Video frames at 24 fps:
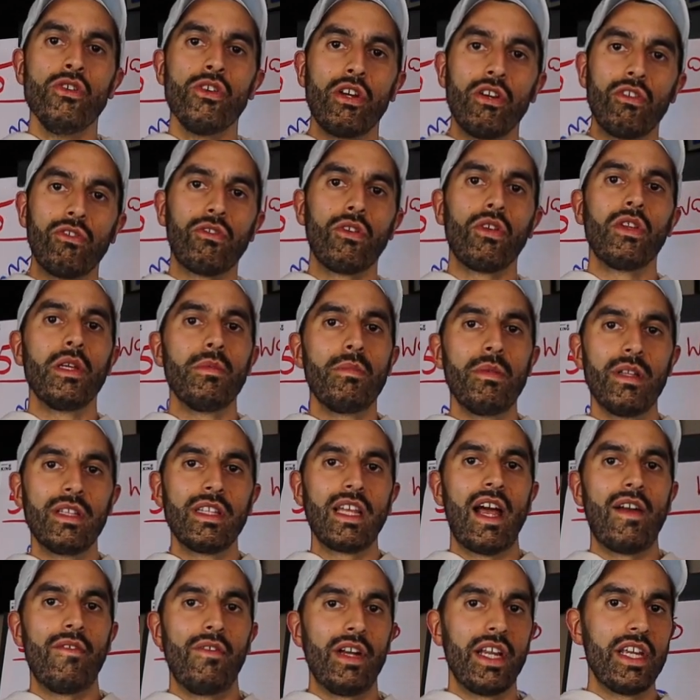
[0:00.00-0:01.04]
you can slowly build
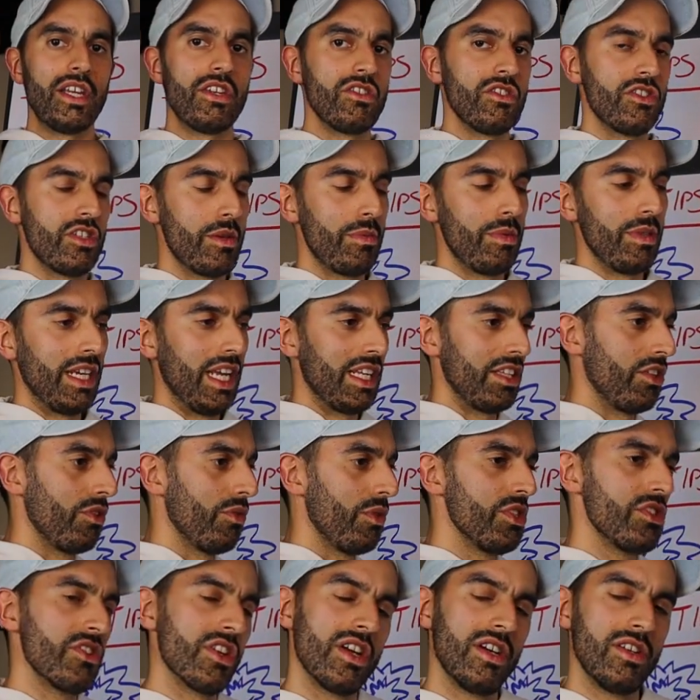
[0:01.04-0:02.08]
that relationship and get to
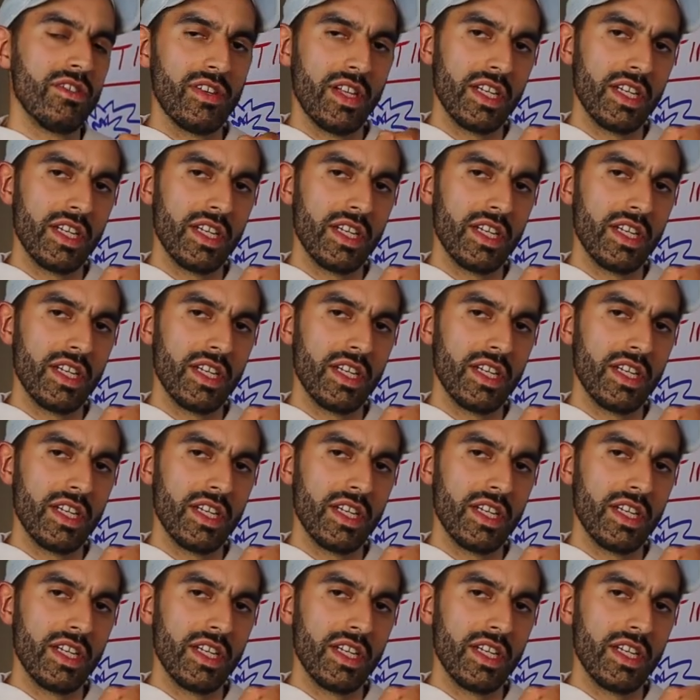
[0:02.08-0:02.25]
know each other,